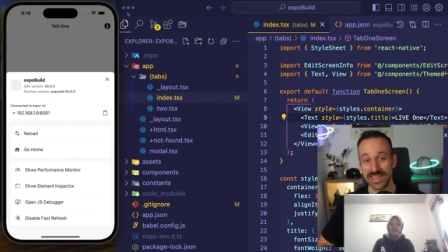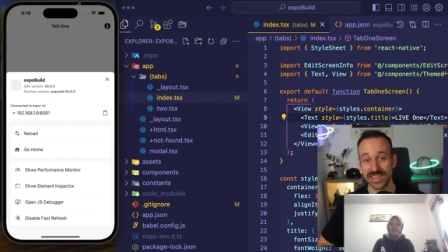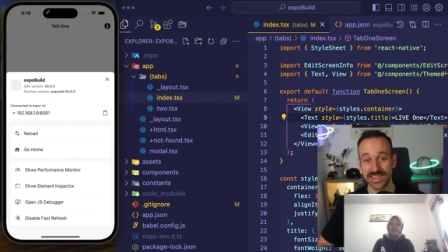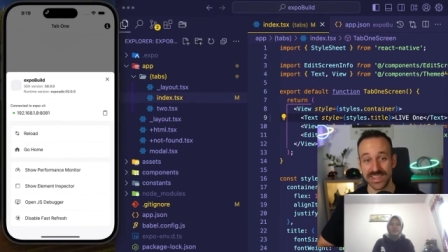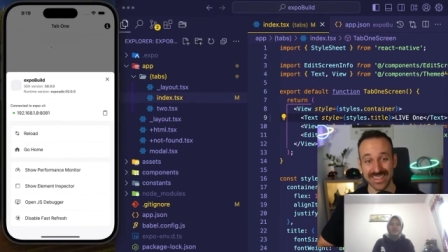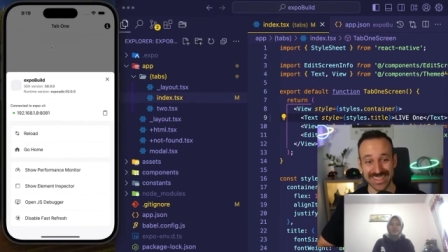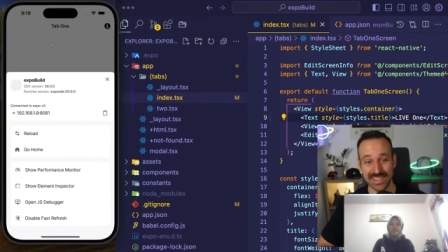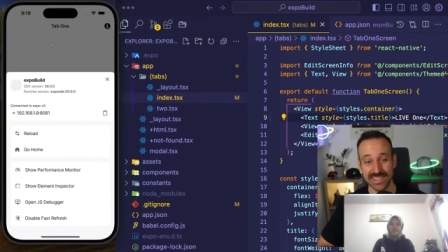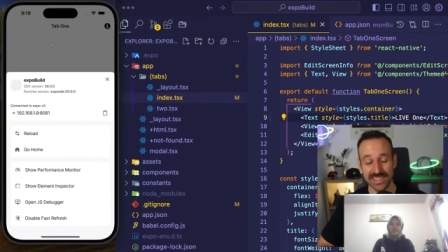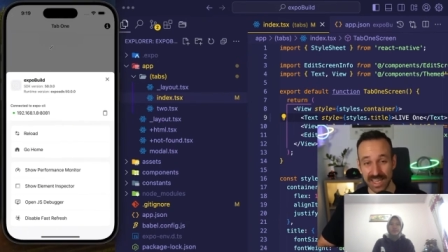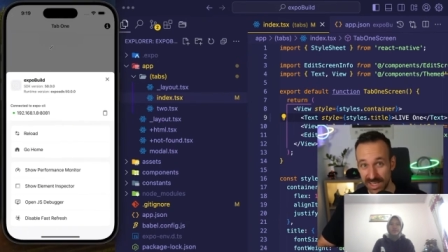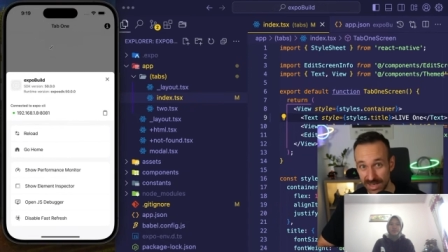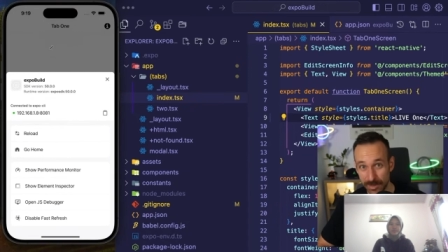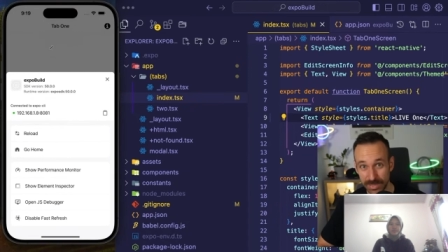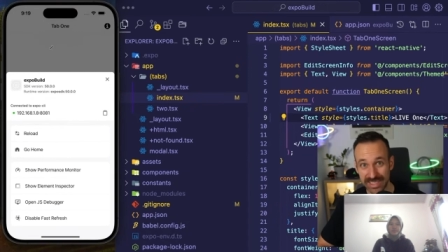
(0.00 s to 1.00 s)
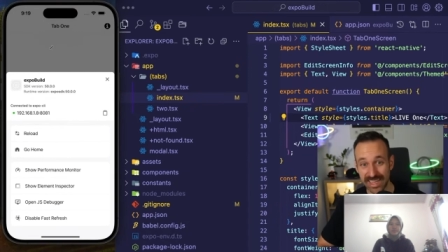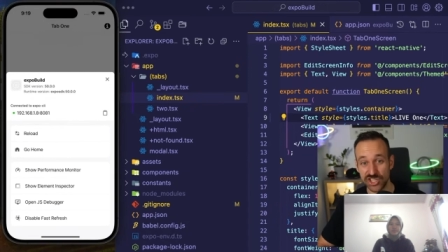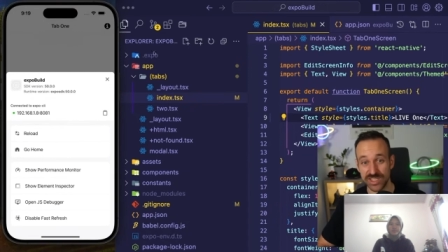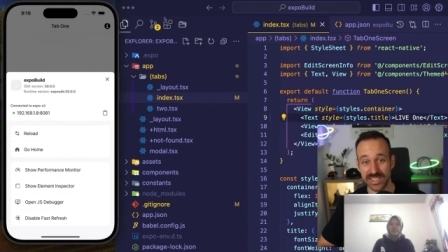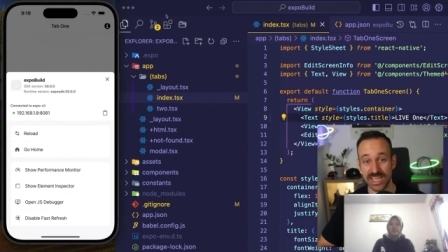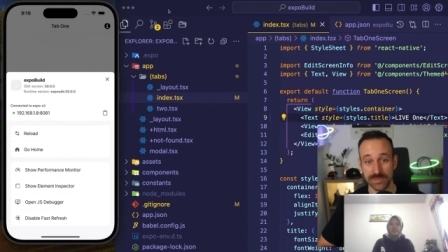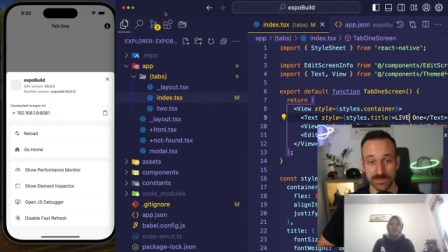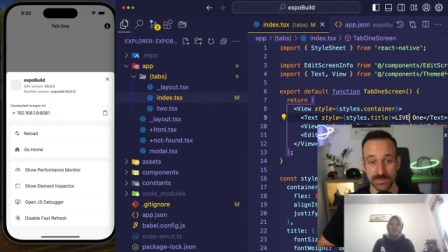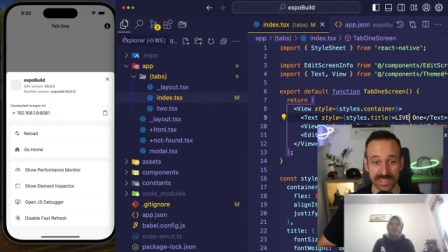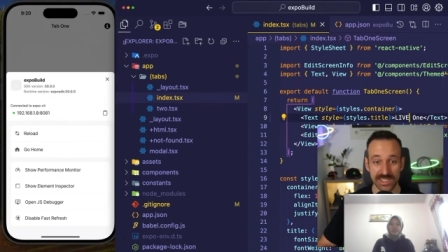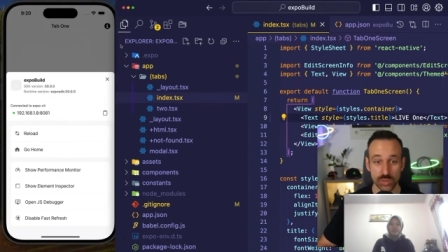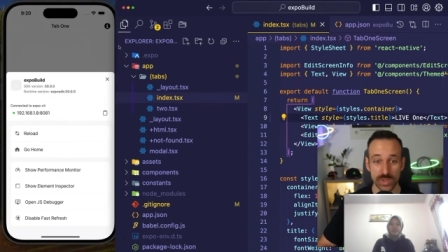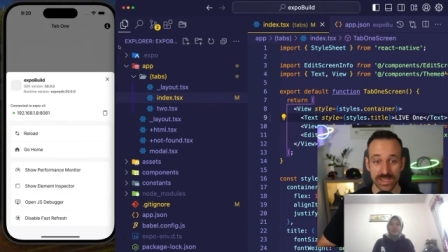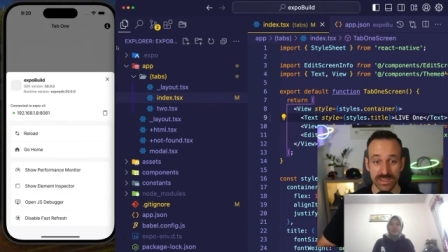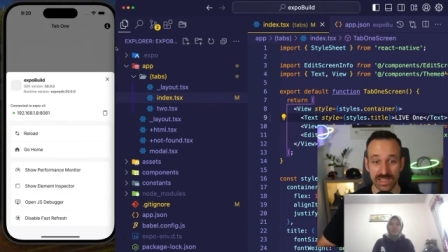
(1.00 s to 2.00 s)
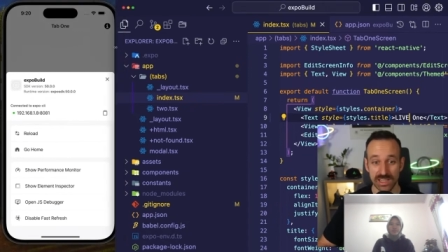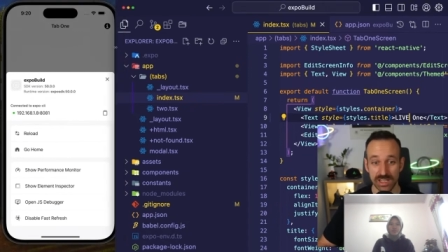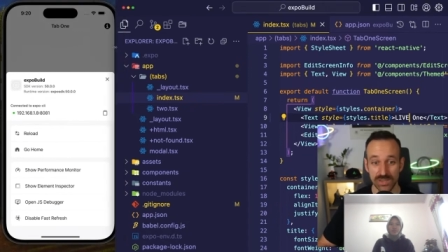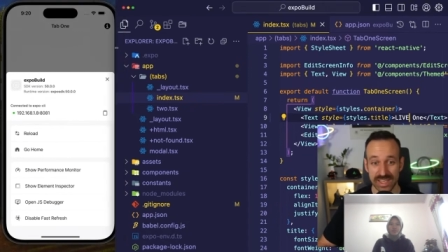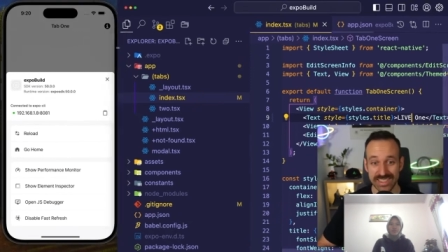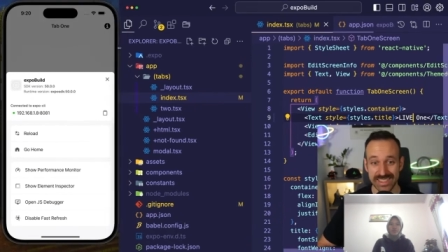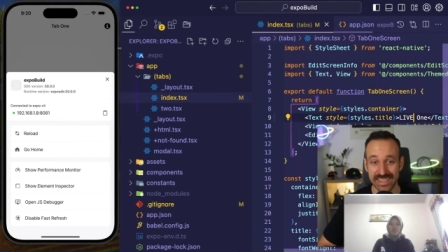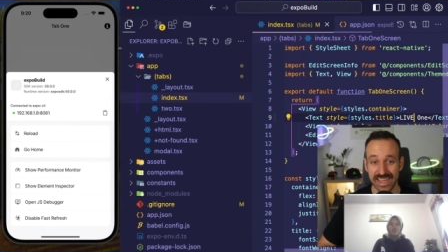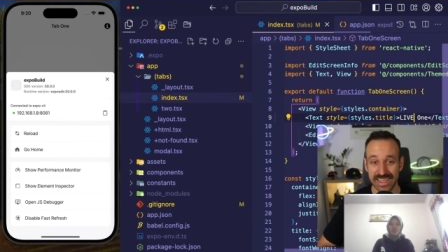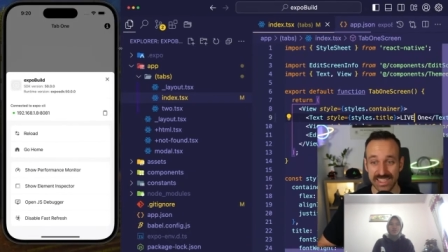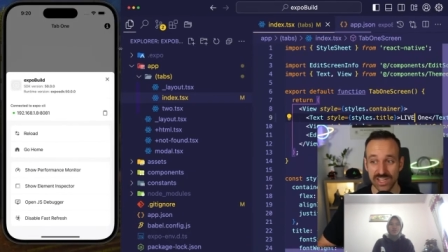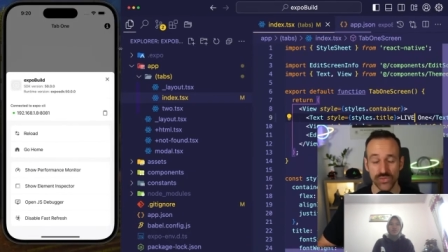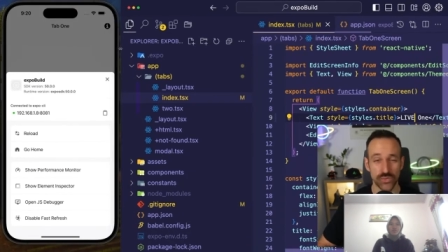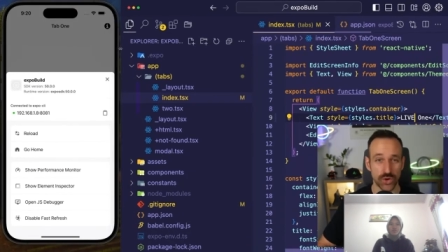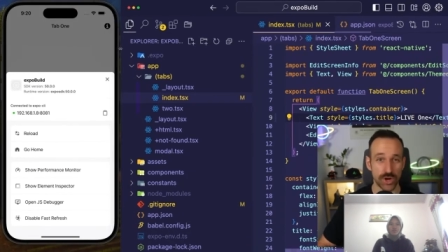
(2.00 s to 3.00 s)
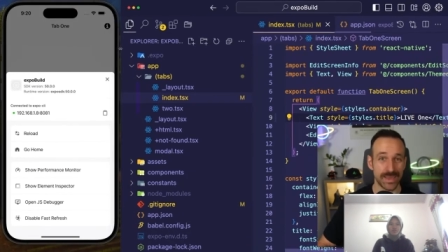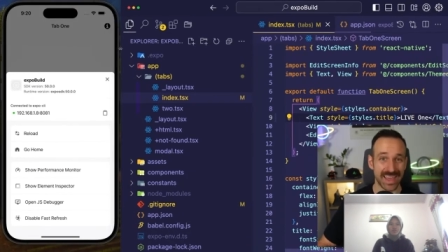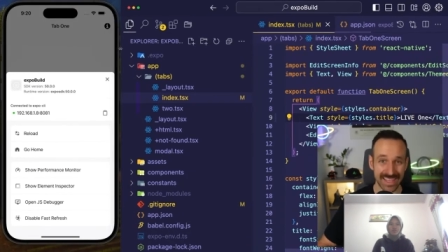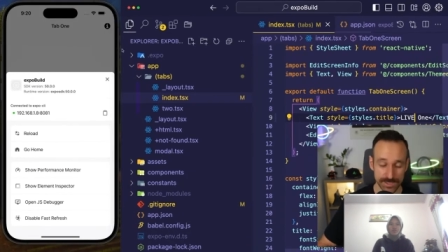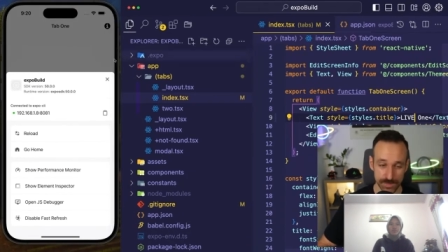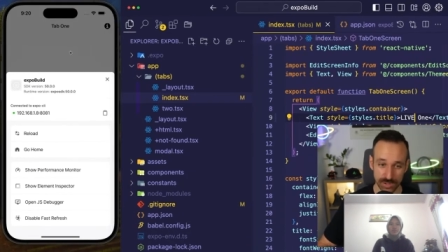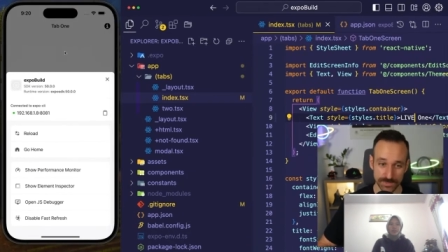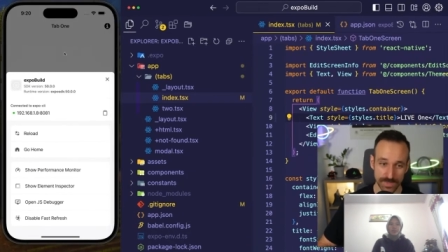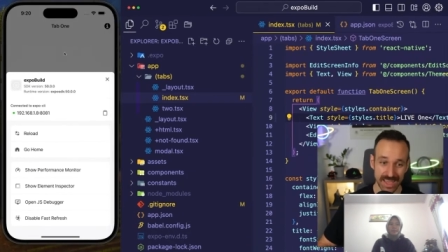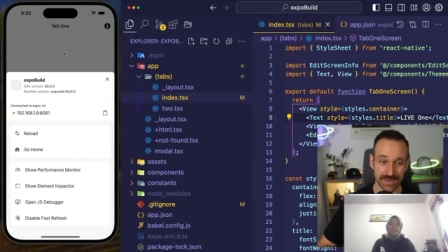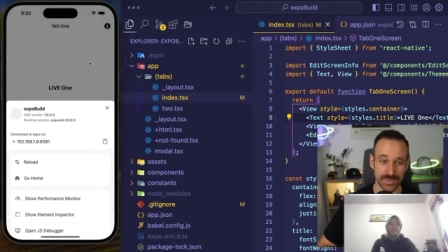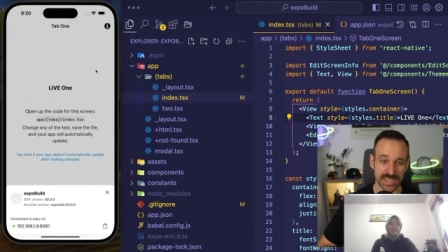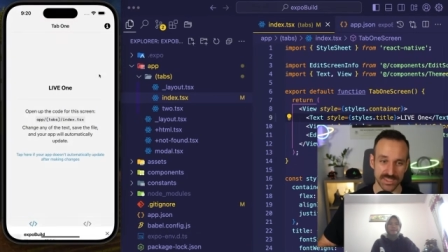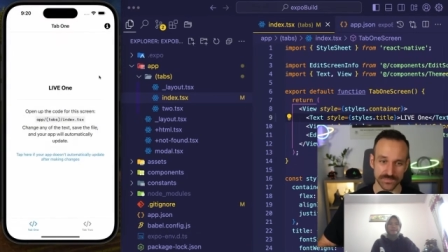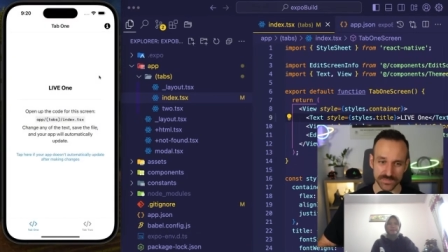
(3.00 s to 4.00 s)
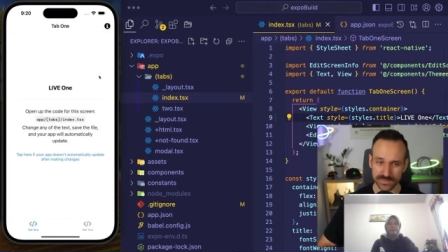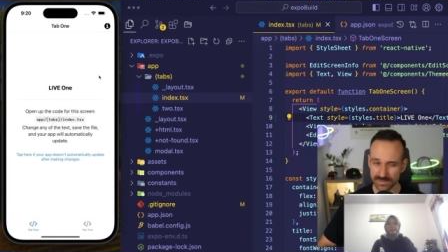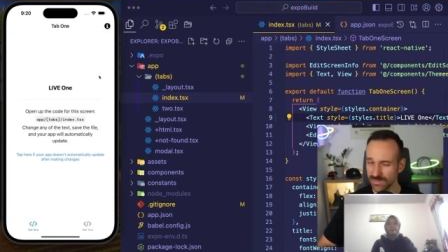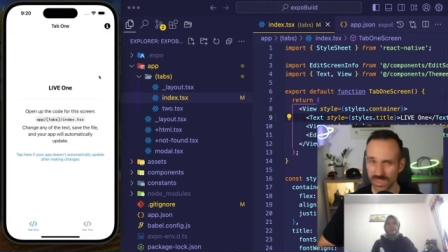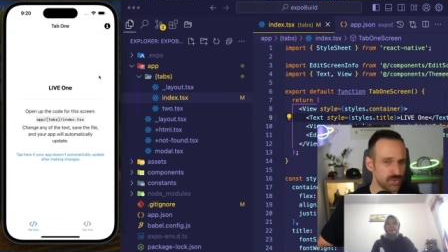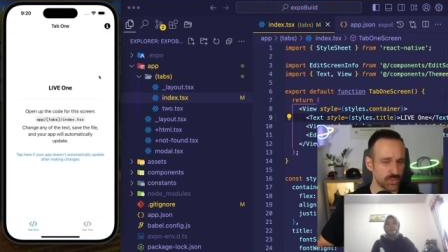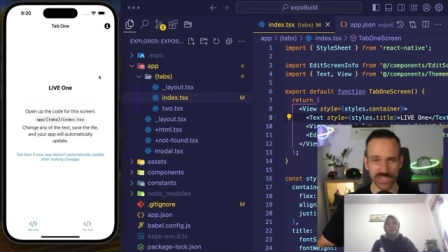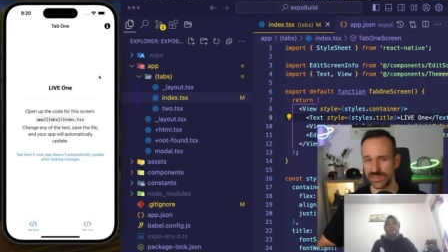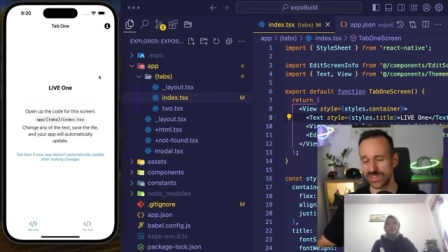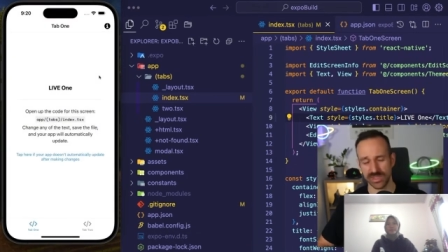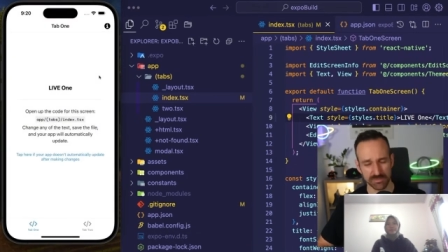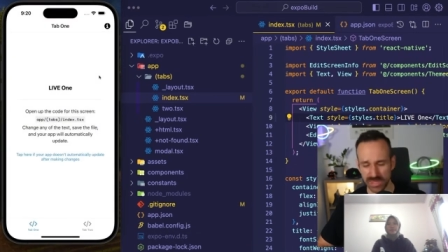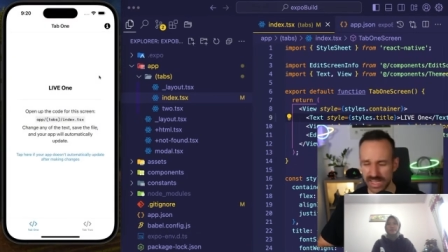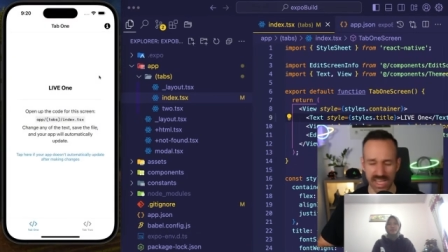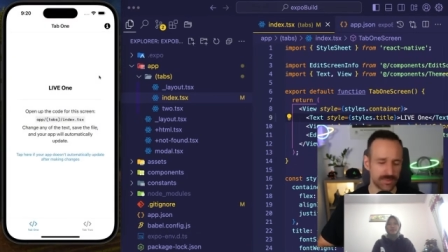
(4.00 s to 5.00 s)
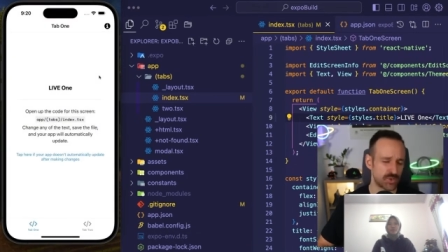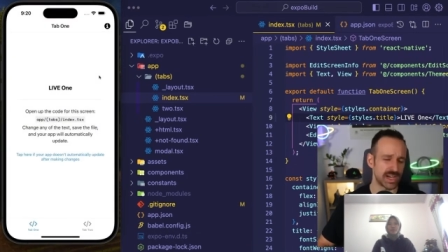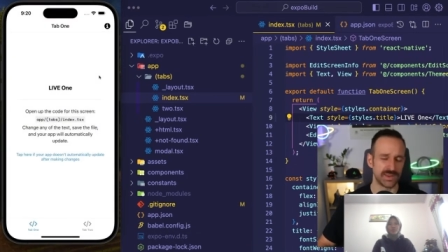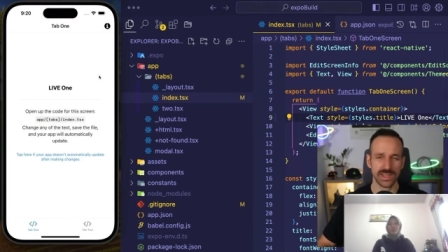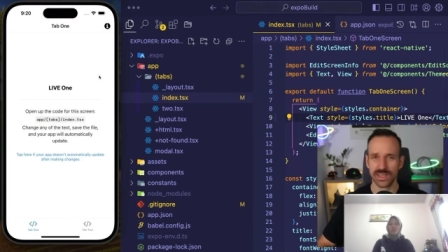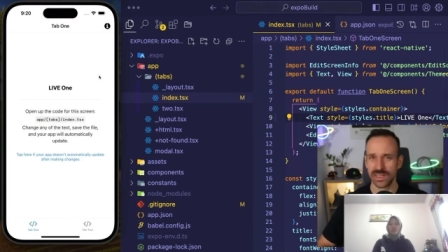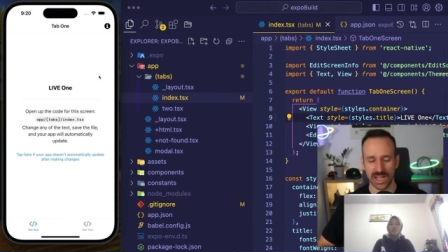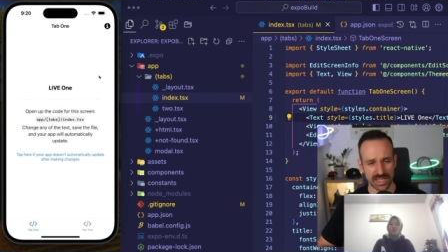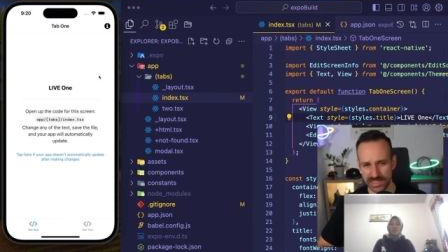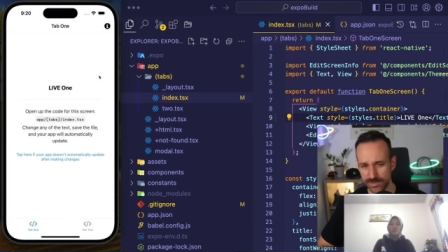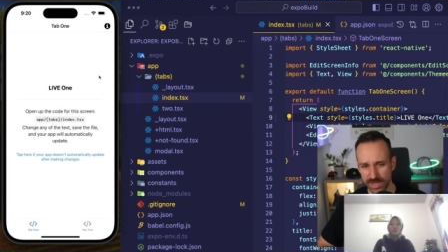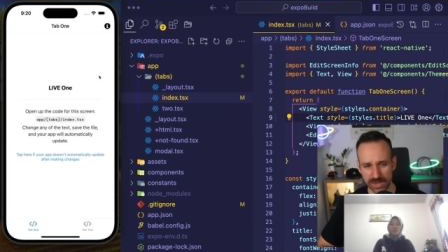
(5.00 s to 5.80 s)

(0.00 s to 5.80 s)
This is an application that comes bundled with a lot of SDKs from Expo. That means if we're using the camera, some